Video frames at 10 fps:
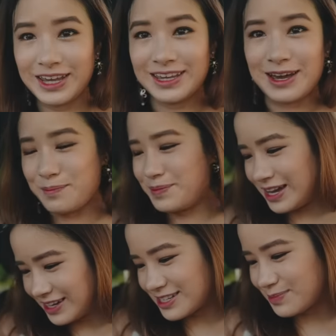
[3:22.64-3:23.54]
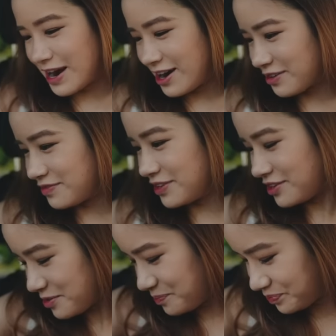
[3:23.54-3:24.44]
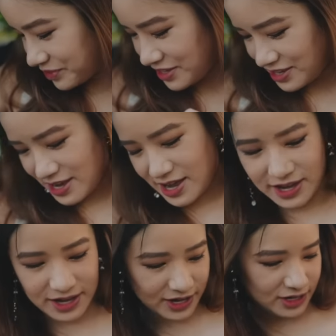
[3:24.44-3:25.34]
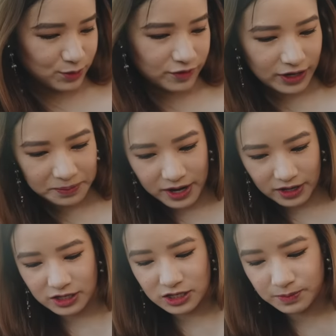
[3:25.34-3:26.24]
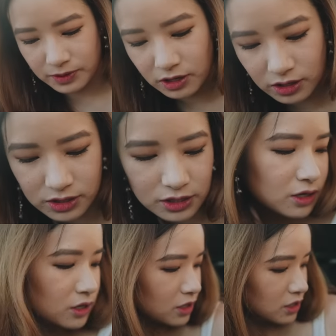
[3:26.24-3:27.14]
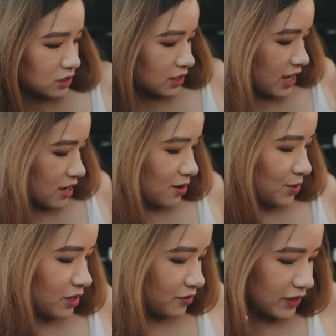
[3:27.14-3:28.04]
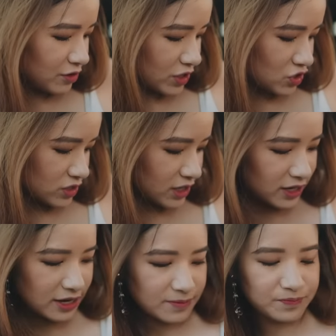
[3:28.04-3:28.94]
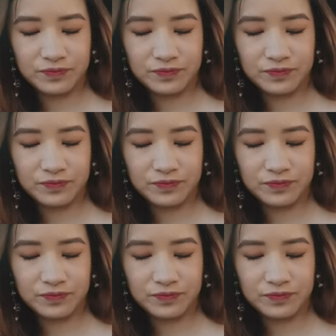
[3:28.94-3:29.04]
We made it to Marrickville and we found a parking spot. So now we're gonna find a restaurant to eat at.